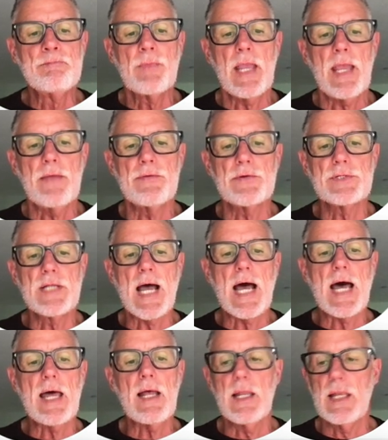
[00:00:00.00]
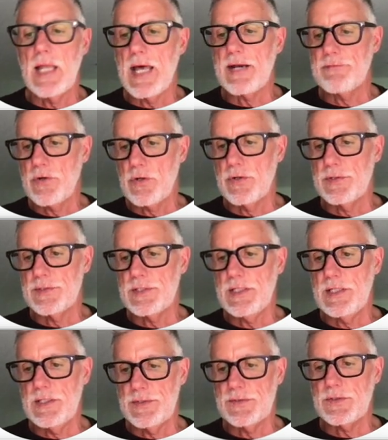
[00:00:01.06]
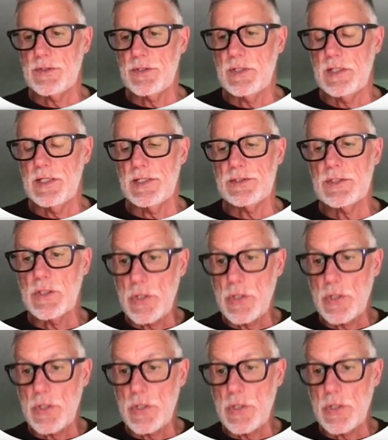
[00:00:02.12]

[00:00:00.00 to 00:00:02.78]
and there's not a lot of currency in circulation.